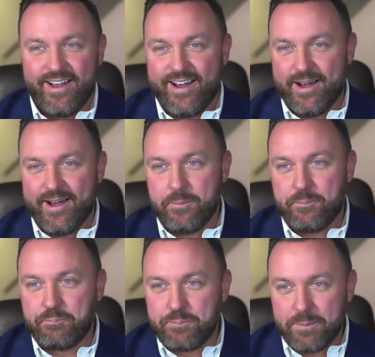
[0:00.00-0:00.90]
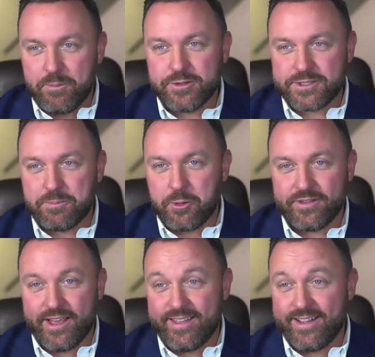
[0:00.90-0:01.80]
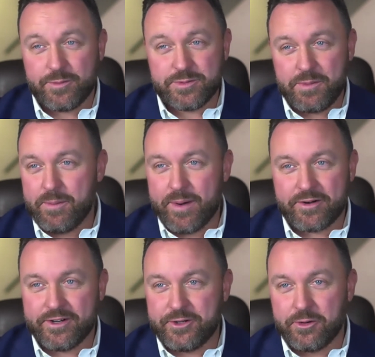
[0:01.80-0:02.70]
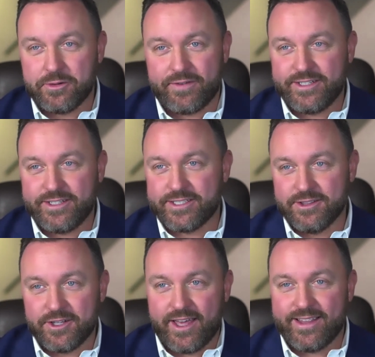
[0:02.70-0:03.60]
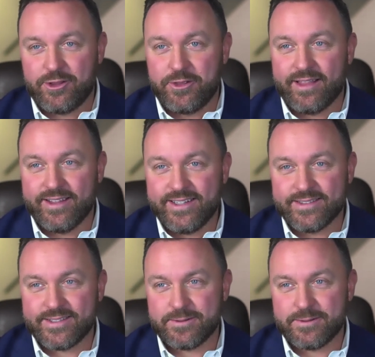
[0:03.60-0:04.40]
But most importantly, I think it helps me be a better adult if I just look at it through that lens.